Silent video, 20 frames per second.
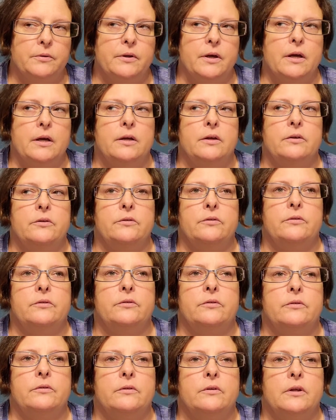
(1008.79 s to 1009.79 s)

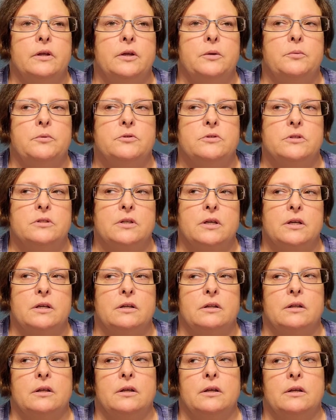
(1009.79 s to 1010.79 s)
days, he was just kind
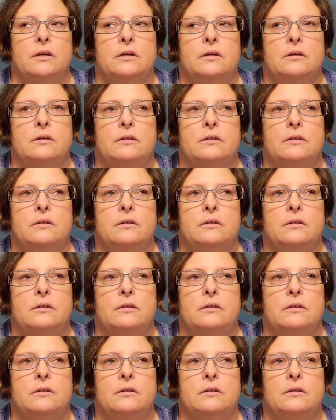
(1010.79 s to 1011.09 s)
of like,